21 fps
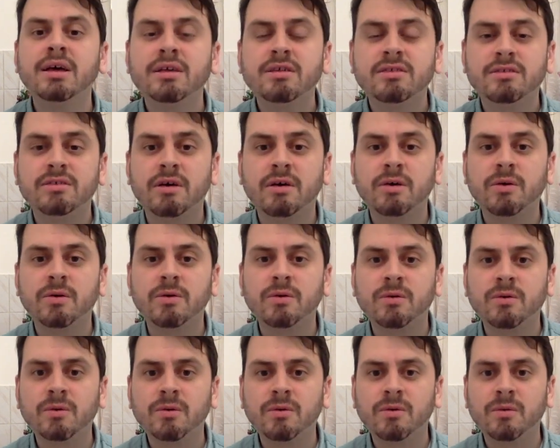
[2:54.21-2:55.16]

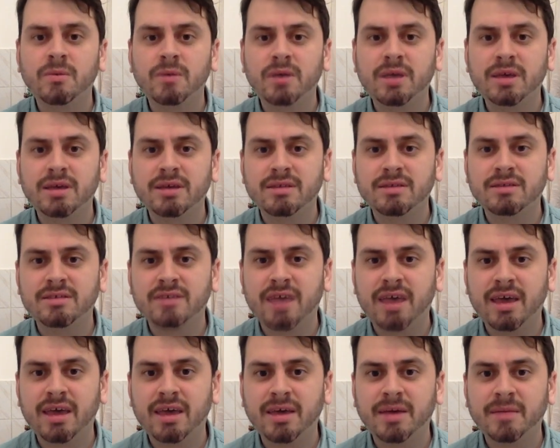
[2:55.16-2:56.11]
So we can
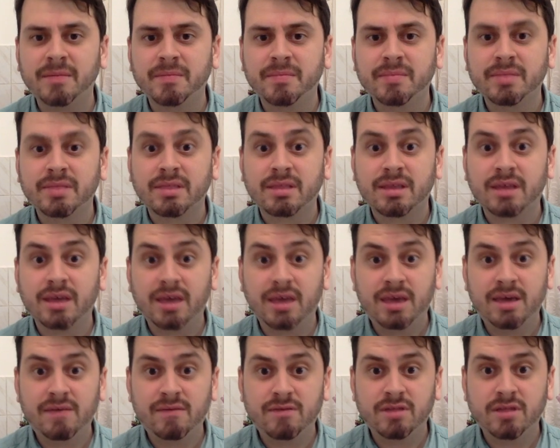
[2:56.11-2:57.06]
say,
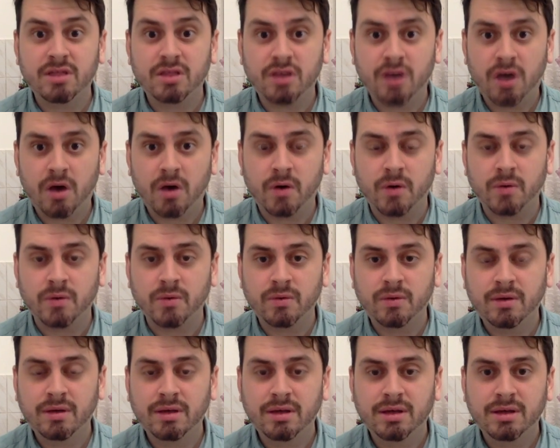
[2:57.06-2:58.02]
even though
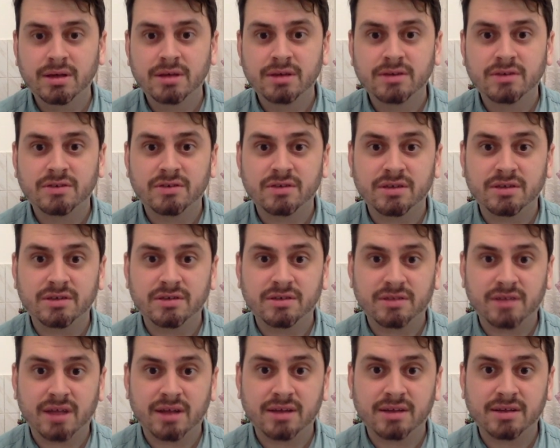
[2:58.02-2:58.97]
she
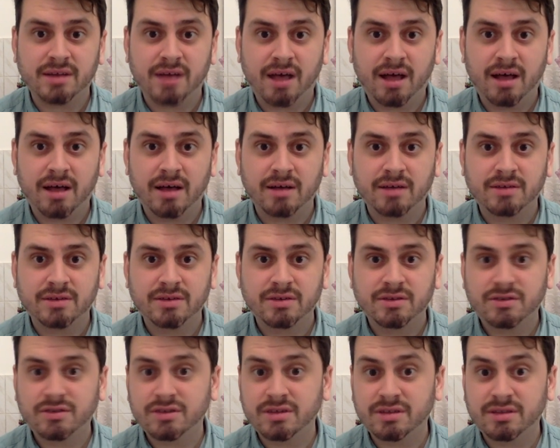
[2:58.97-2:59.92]
studied hard,
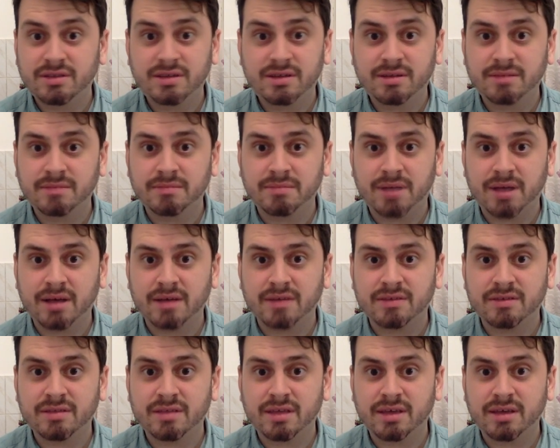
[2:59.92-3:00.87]
she didn't
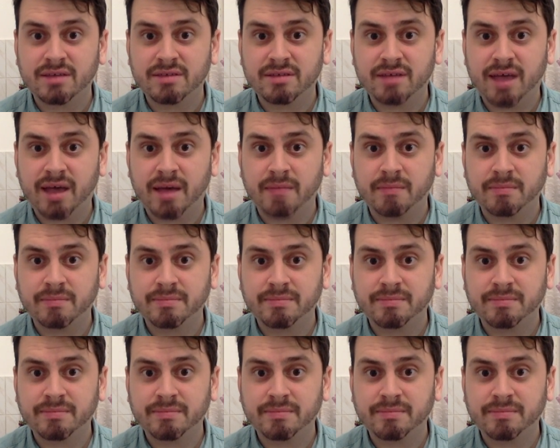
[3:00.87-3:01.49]
pass the exam.